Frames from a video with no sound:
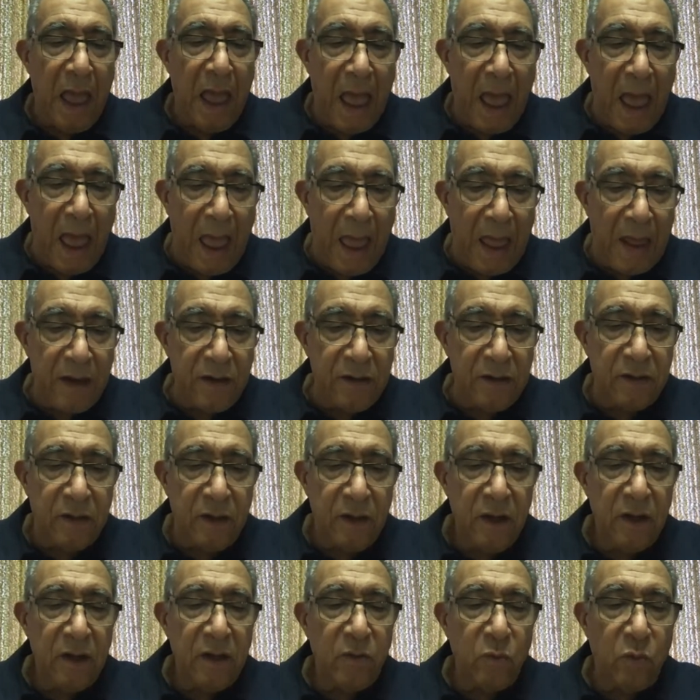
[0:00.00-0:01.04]
and
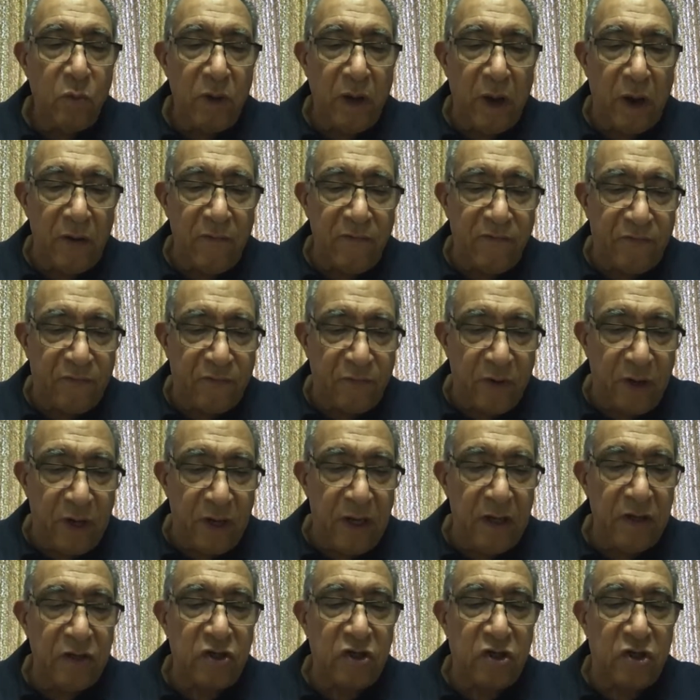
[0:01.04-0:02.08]
we are
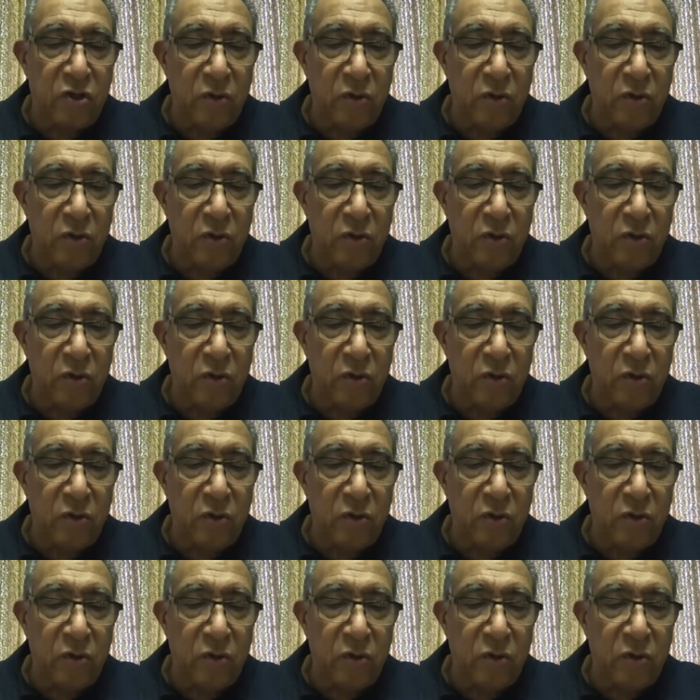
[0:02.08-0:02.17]
free